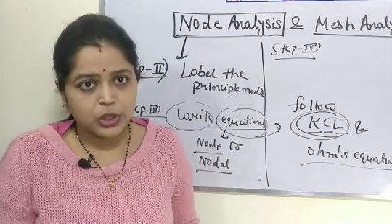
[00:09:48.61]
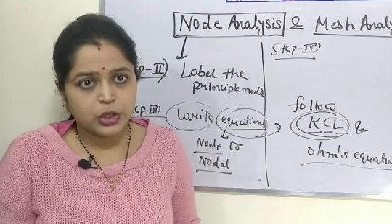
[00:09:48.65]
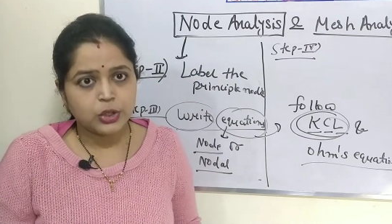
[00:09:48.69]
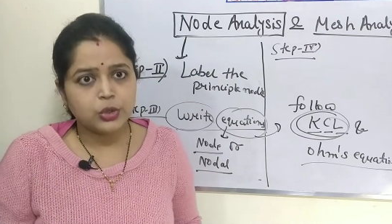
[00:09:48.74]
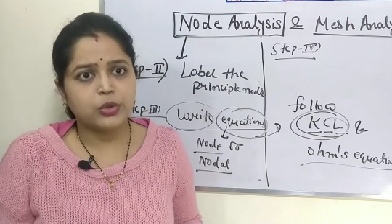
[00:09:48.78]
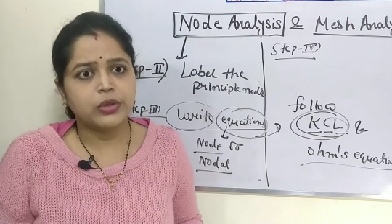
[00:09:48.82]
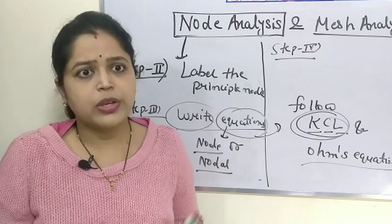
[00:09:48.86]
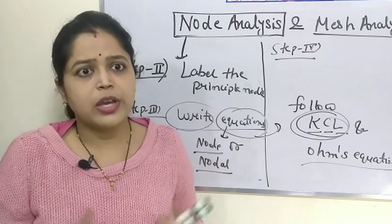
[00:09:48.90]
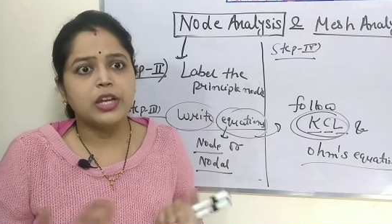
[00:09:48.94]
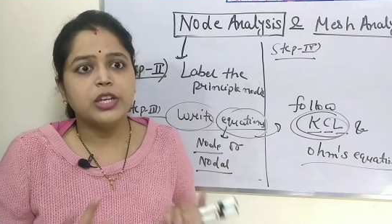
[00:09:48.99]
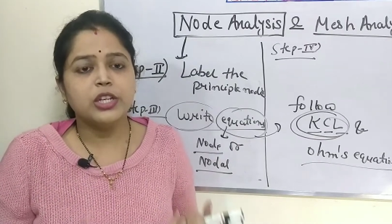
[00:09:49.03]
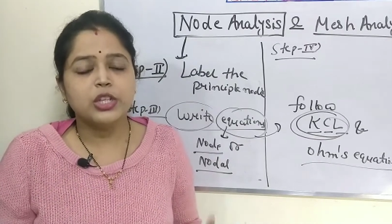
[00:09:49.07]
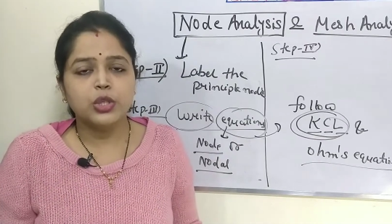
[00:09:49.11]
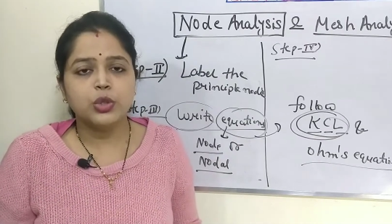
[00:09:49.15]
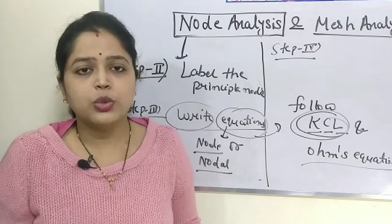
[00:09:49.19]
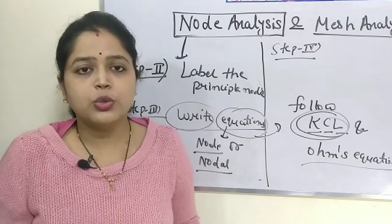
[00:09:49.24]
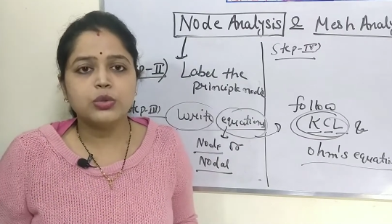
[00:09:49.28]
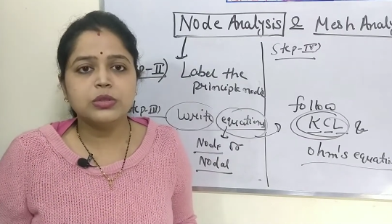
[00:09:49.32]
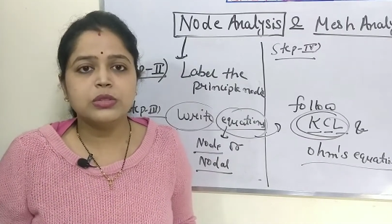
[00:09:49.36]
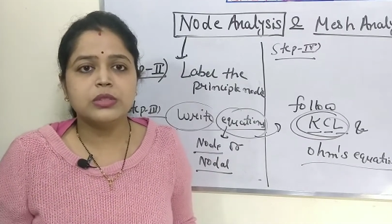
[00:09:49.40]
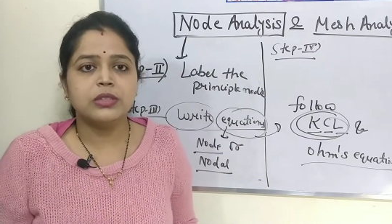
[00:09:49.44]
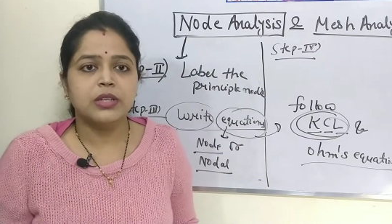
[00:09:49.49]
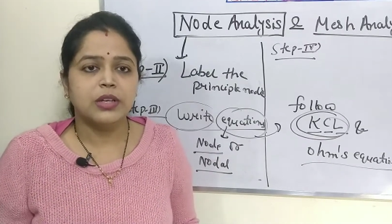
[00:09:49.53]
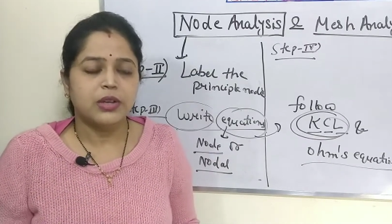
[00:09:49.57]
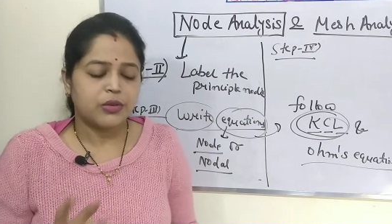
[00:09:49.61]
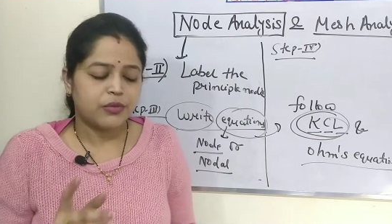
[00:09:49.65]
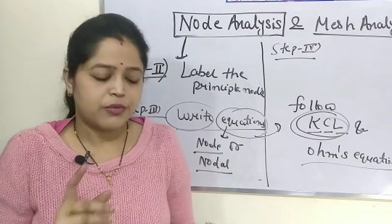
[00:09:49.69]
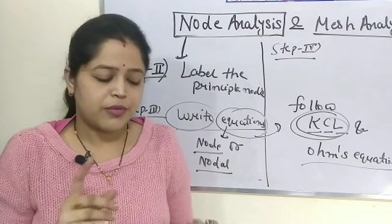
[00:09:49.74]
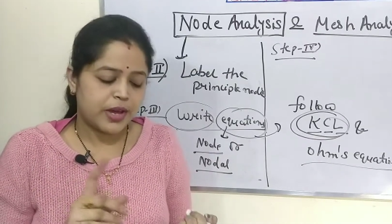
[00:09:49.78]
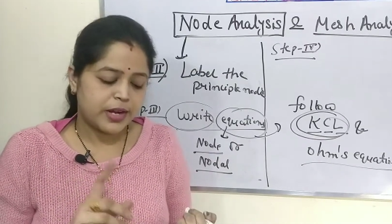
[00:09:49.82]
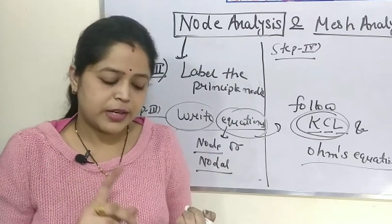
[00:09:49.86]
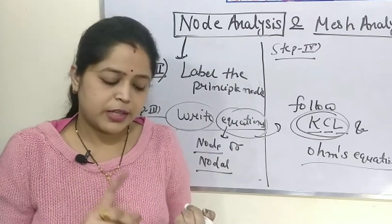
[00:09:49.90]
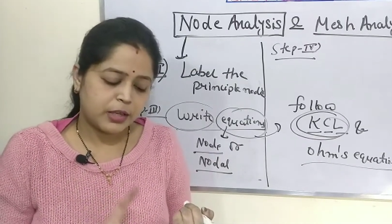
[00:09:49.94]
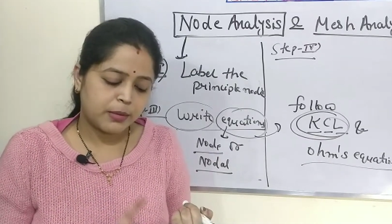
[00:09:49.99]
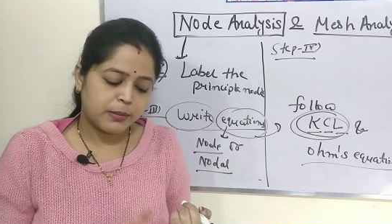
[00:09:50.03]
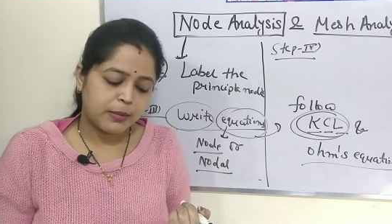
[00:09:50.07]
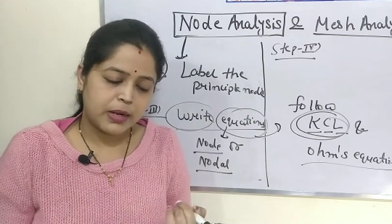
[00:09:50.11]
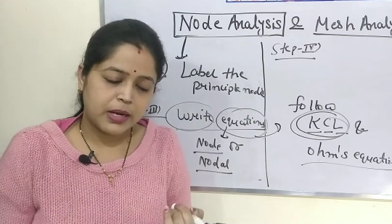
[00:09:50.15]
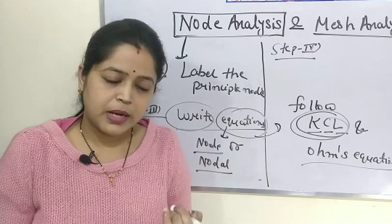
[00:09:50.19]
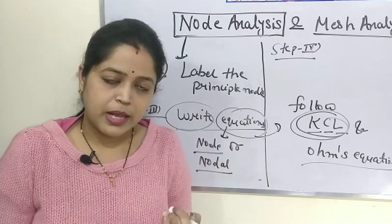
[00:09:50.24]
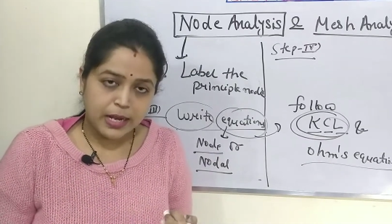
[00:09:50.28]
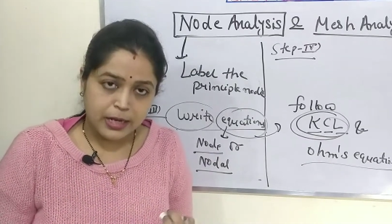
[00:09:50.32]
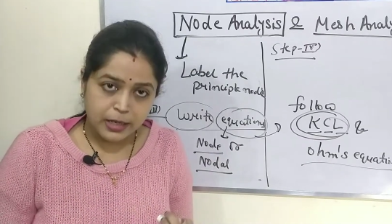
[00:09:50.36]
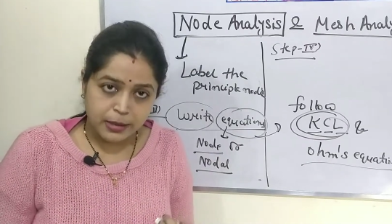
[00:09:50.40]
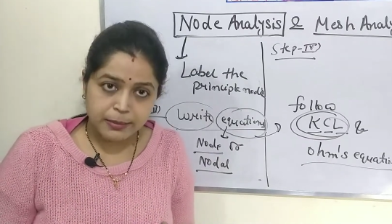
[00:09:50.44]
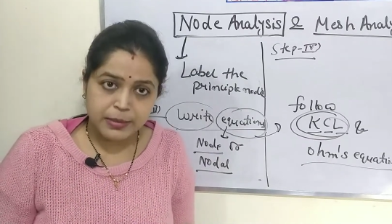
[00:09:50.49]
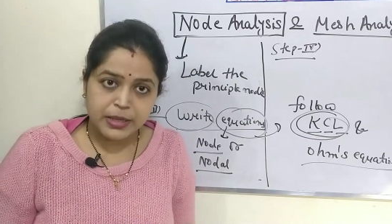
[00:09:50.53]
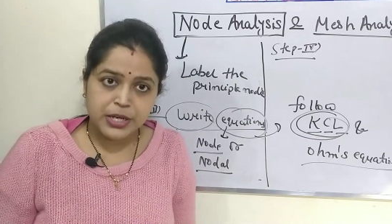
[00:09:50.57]
You can use variable
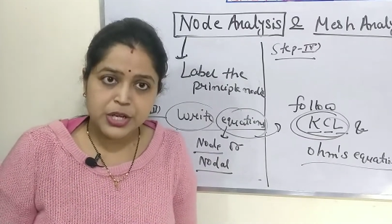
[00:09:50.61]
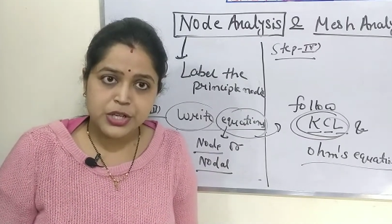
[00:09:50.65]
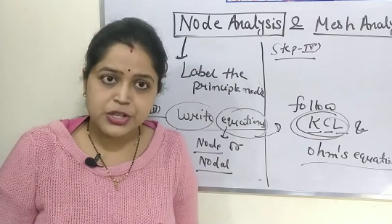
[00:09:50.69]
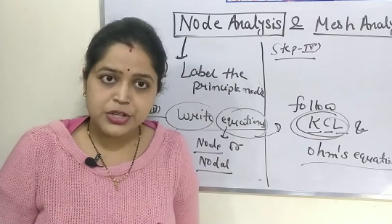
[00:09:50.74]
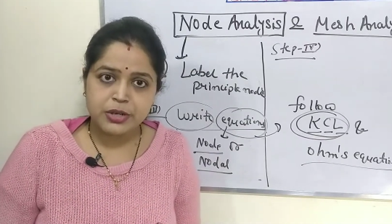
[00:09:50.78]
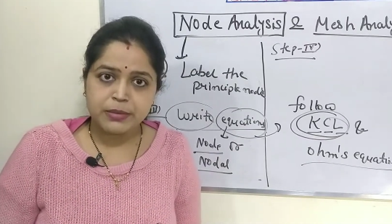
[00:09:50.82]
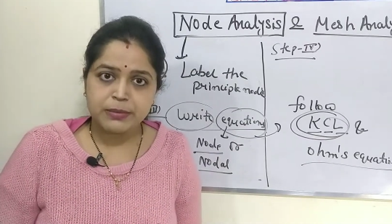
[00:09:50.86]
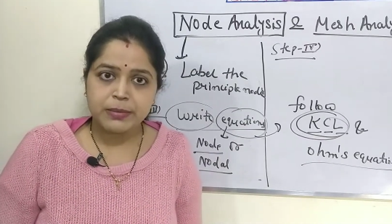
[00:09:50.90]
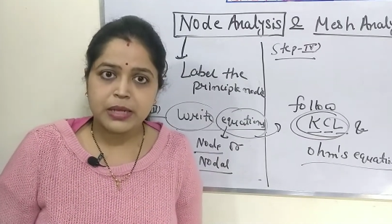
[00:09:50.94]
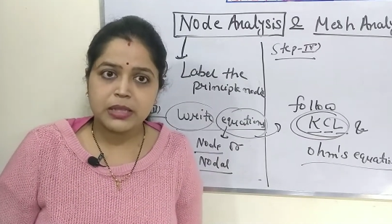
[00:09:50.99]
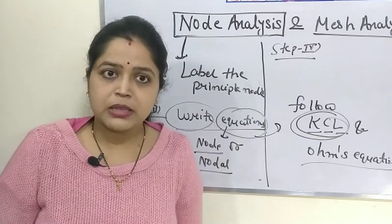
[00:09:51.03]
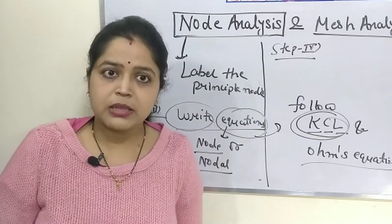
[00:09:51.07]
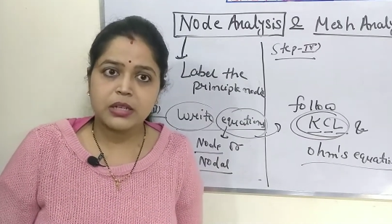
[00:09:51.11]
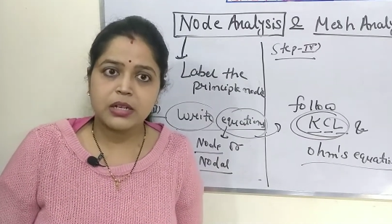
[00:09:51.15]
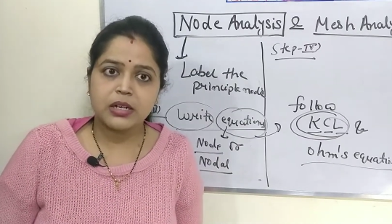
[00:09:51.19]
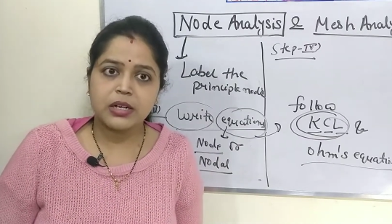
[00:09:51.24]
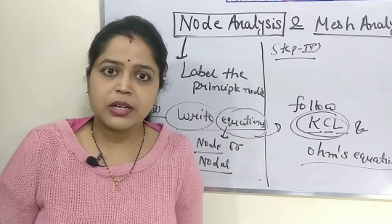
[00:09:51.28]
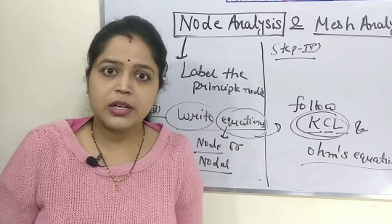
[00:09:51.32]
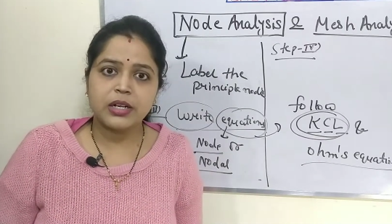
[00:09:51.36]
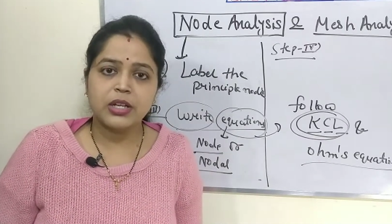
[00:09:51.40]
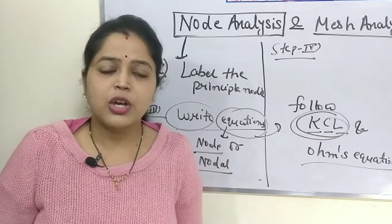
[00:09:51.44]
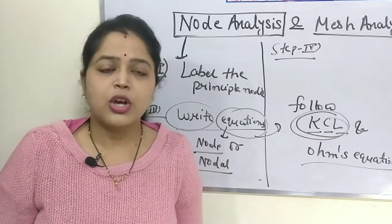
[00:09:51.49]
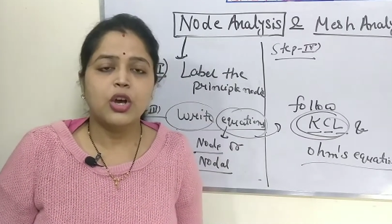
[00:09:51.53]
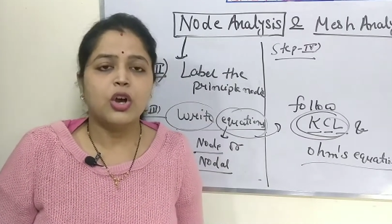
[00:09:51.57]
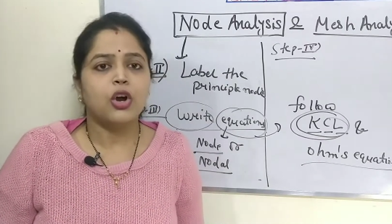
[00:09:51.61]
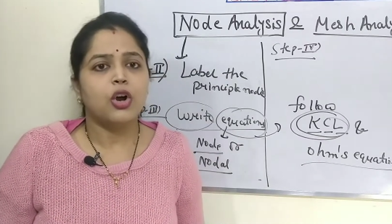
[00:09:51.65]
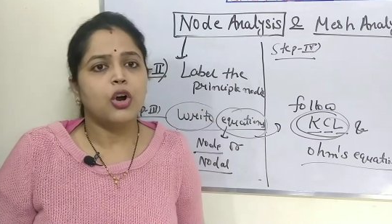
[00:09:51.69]
elimination method,